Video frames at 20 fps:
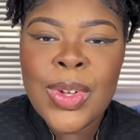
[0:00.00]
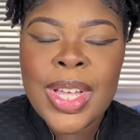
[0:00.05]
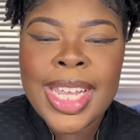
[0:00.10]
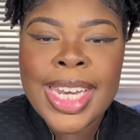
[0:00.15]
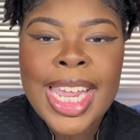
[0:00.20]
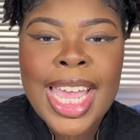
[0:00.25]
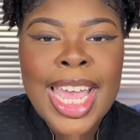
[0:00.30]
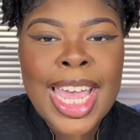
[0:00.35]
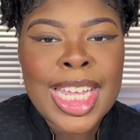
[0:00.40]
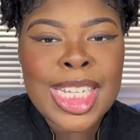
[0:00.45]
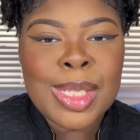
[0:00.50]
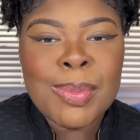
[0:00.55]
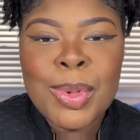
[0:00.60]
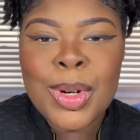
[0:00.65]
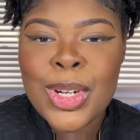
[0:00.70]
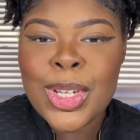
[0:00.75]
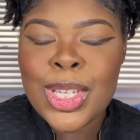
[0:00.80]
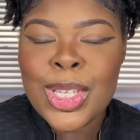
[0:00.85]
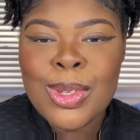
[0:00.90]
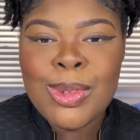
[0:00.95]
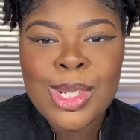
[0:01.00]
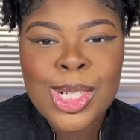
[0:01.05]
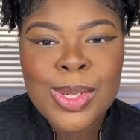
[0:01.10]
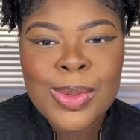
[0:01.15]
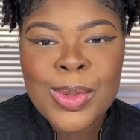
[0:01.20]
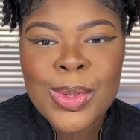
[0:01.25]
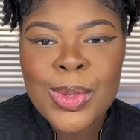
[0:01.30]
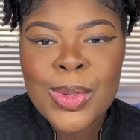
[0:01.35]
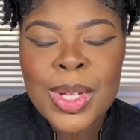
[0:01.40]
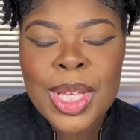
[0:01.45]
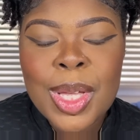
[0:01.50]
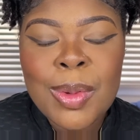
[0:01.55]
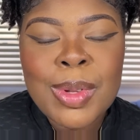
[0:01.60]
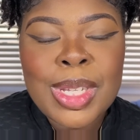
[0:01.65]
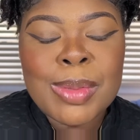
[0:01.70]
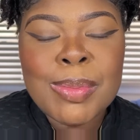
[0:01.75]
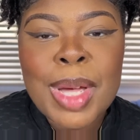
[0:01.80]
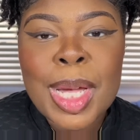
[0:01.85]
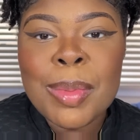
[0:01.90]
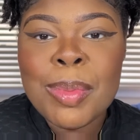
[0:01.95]
And as per usual, it
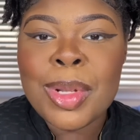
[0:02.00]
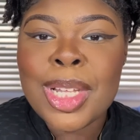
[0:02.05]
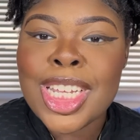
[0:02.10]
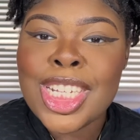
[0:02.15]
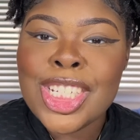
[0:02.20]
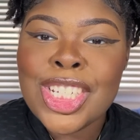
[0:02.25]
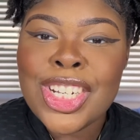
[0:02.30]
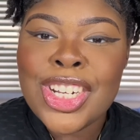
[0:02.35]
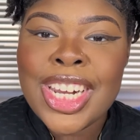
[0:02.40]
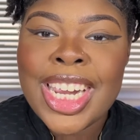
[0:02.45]
was my pleasure,